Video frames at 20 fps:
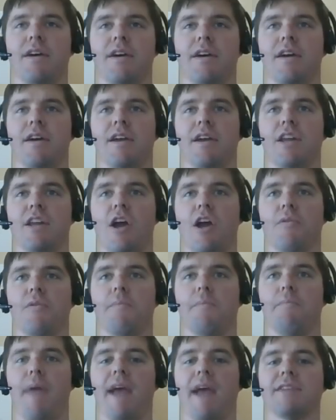You know,
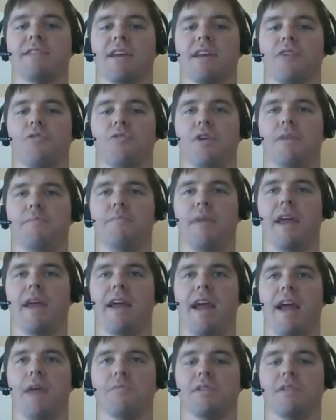basically being
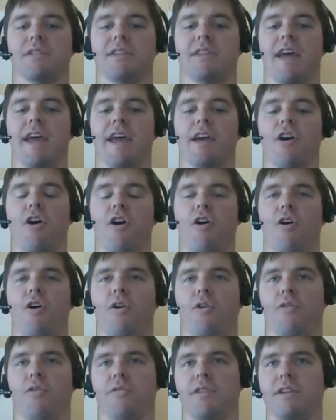able to take
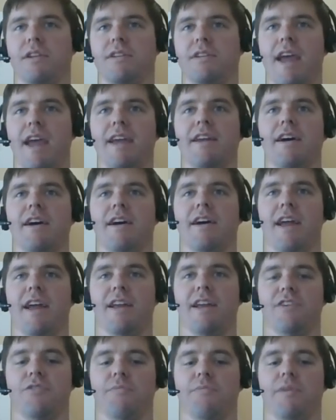all the data
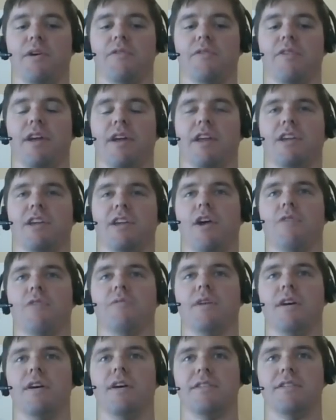in your building, you know,
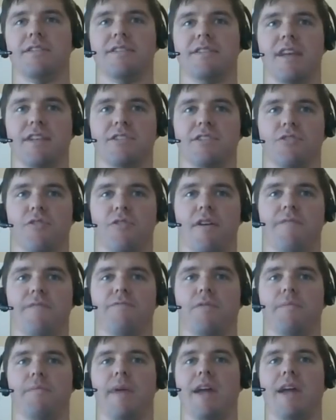sensor
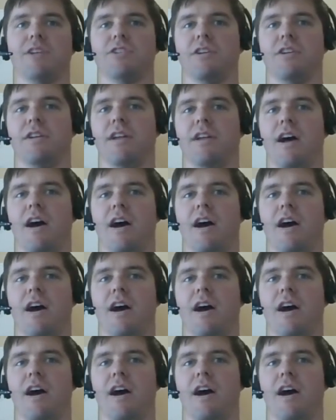information,